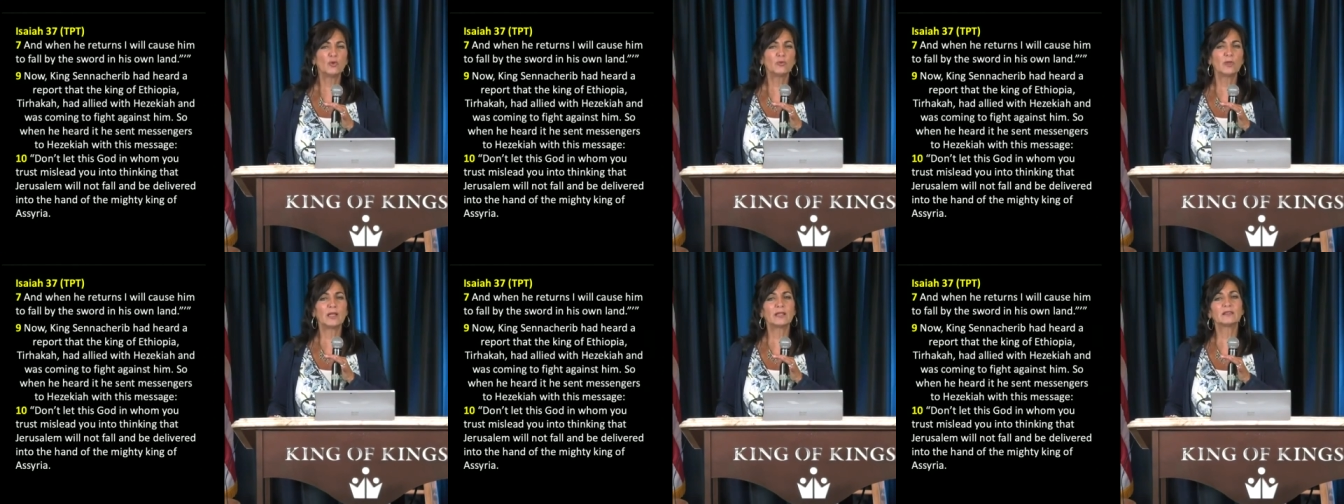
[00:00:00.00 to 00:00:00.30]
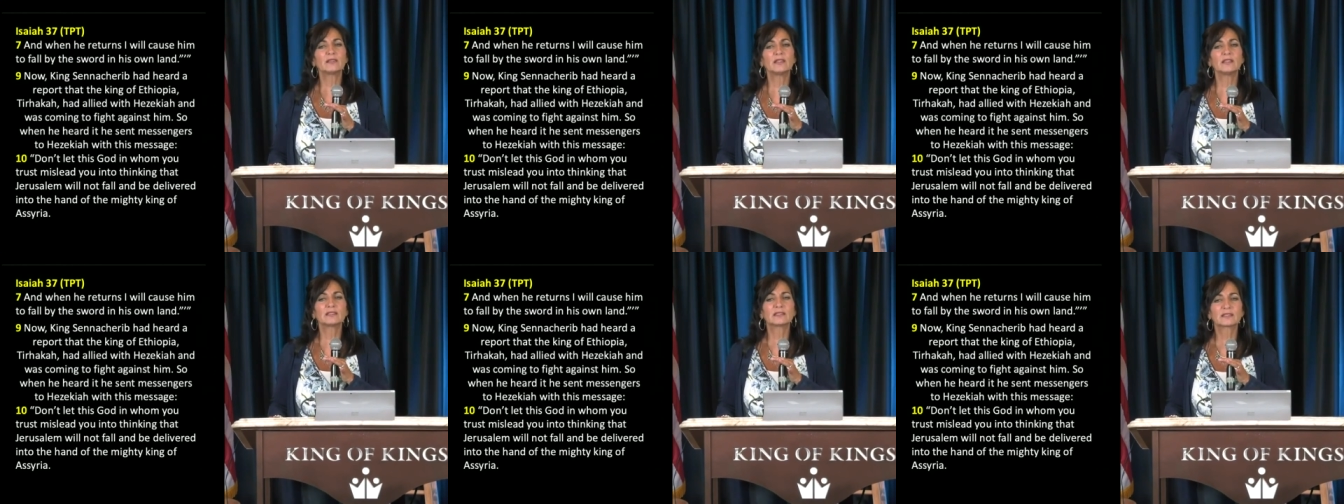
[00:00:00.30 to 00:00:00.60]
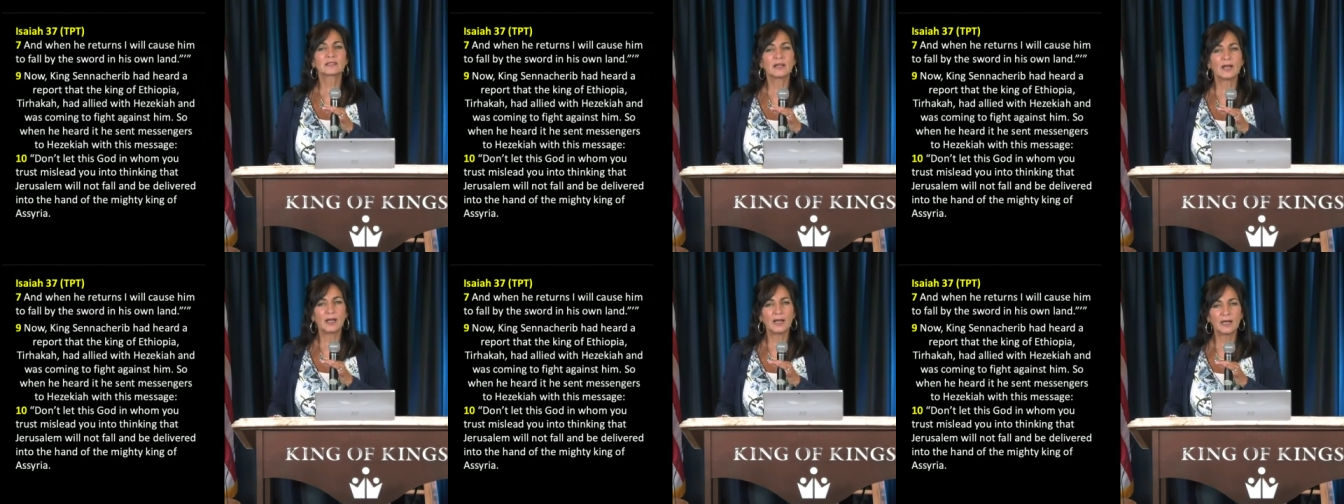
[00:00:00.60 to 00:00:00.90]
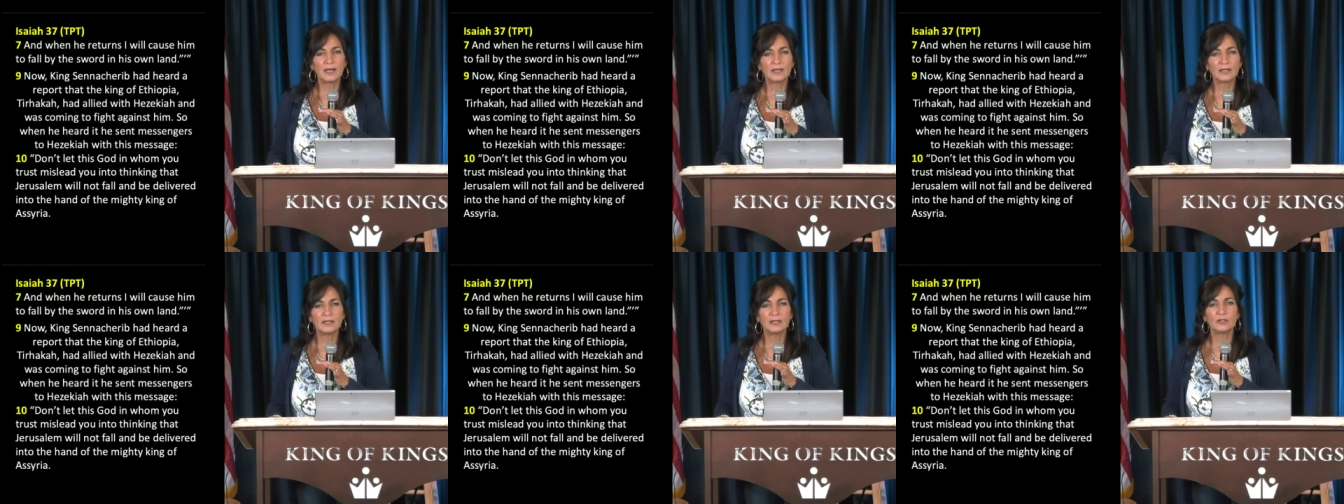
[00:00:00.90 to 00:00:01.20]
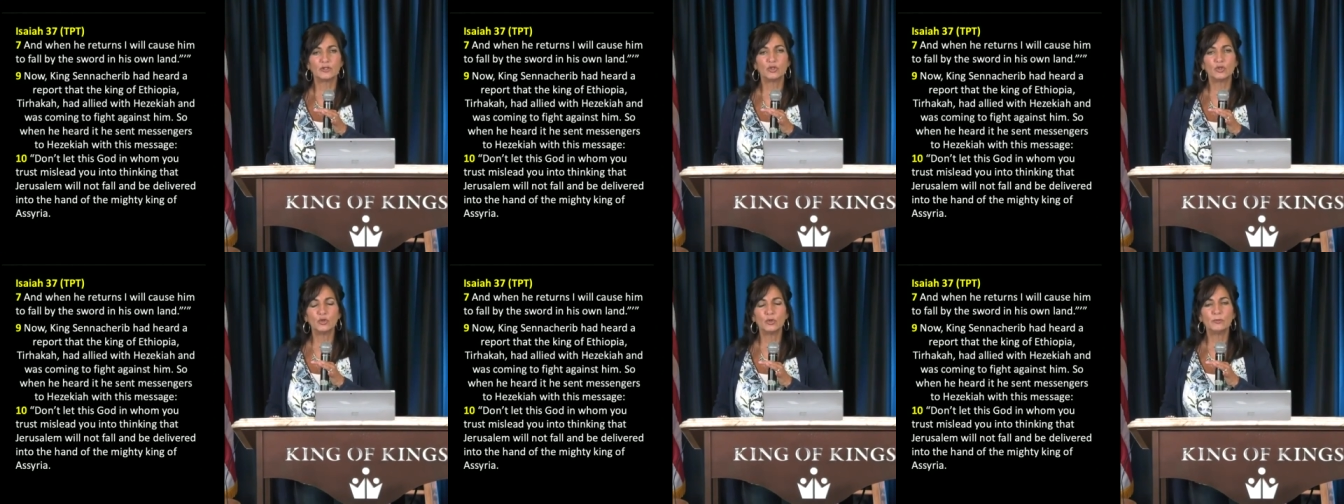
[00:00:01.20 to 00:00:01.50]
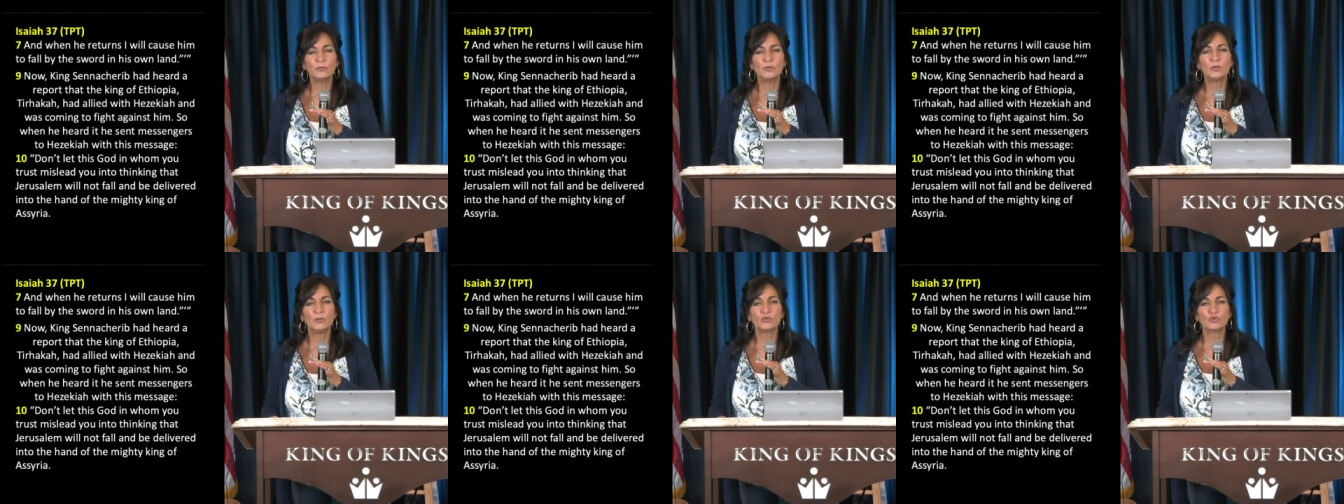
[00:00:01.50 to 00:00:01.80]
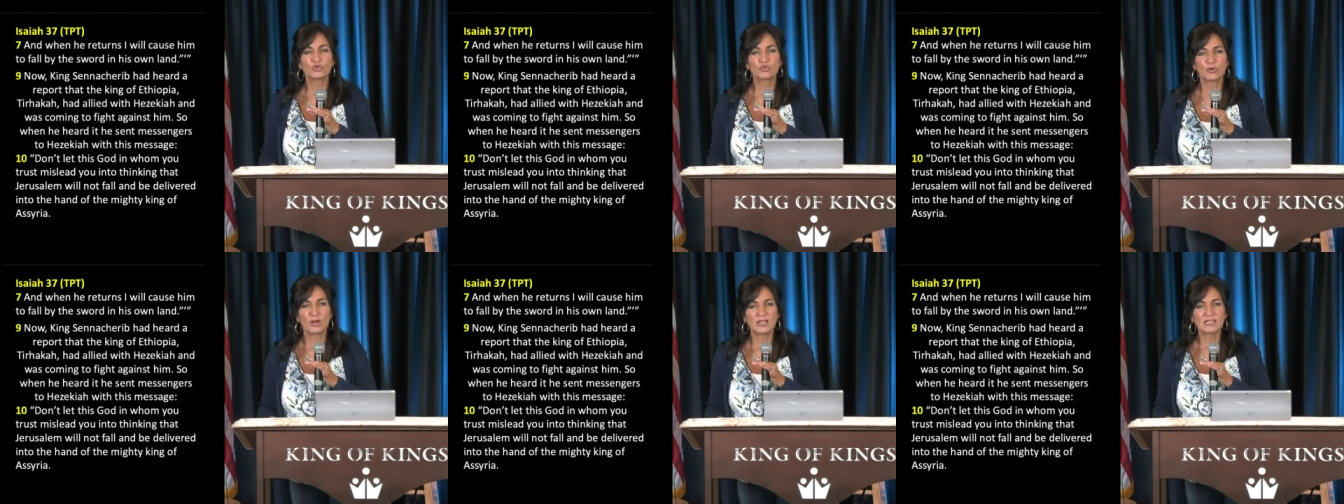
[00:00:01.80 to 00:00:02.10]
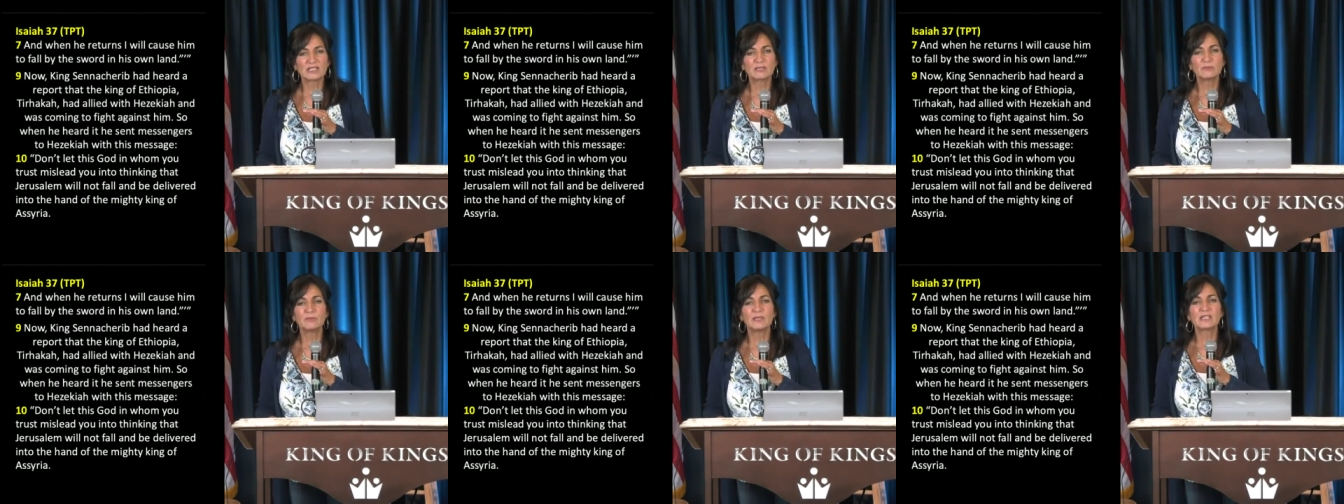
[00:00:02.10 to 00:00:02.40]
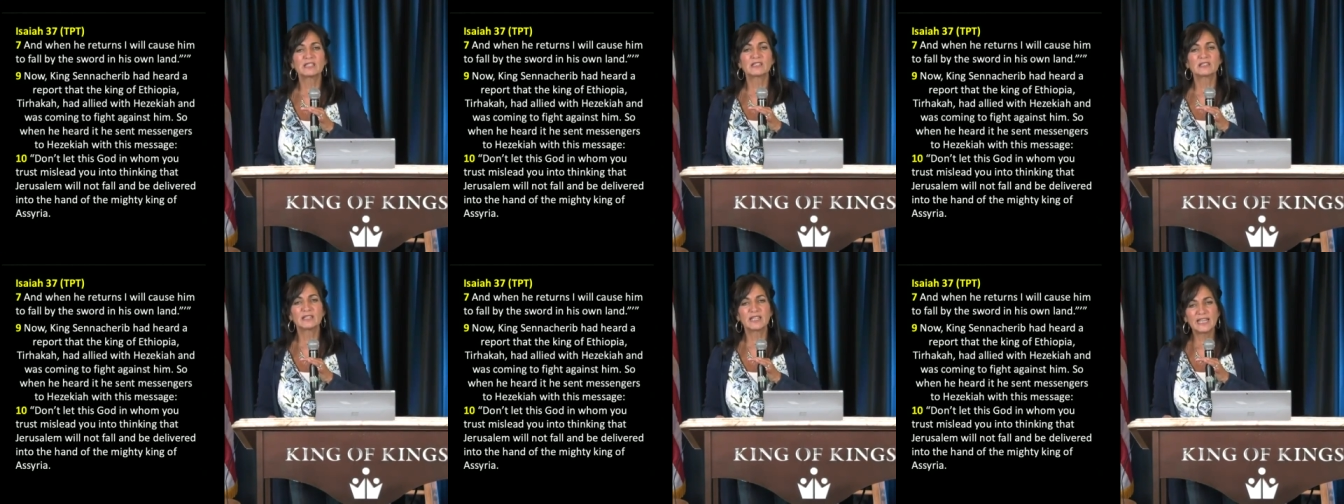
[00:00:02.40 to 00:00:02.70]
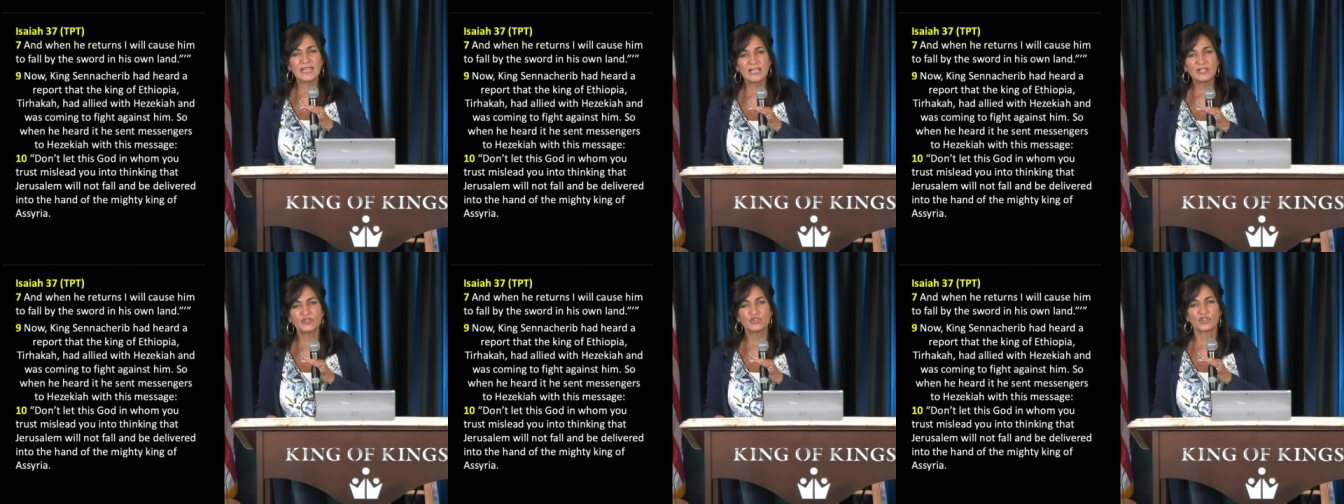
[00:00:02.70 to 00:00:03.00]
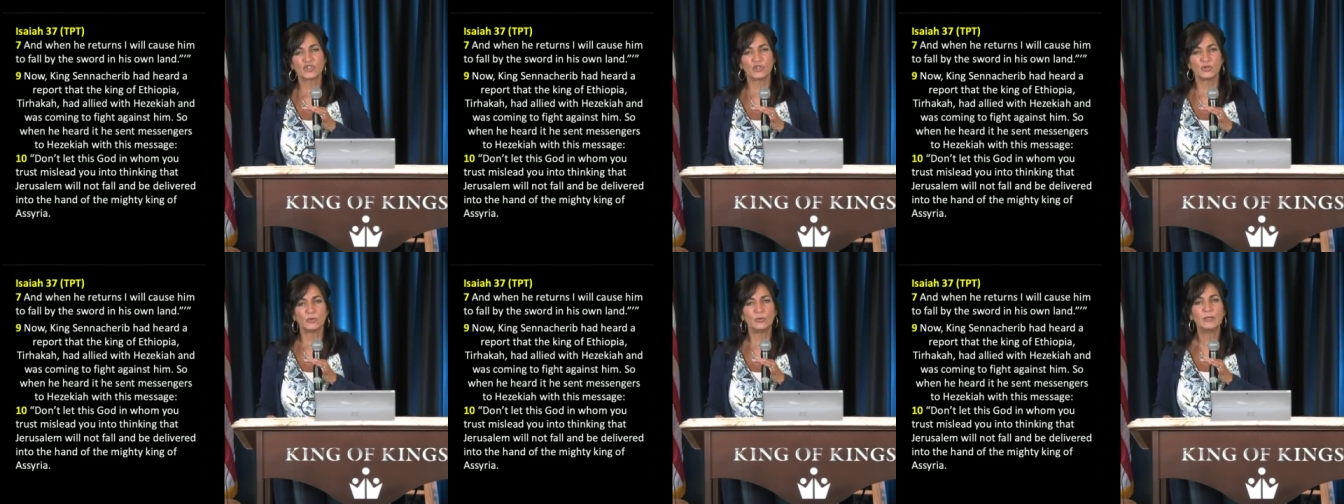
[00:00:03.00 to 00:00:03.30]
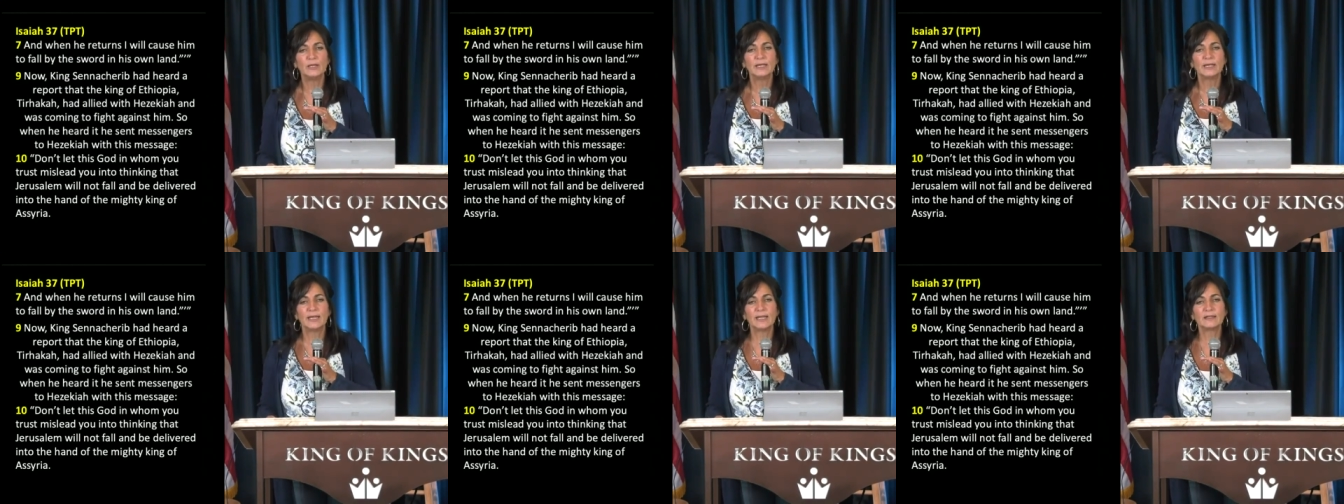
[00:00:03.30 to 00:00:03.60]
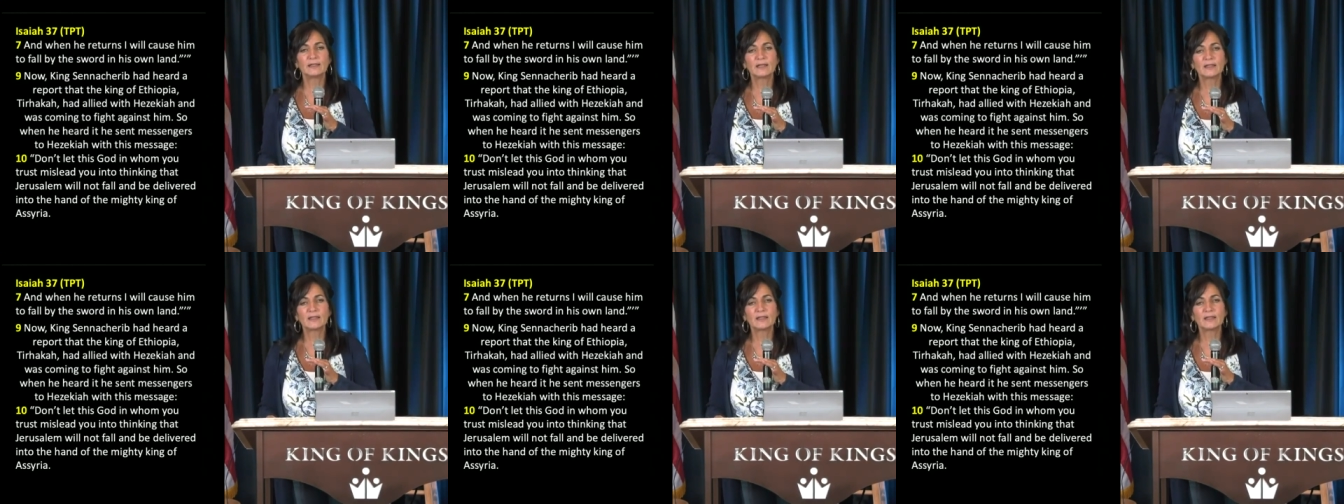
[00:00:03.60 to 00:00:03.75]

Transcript: don't let this God in whom you trust mislead you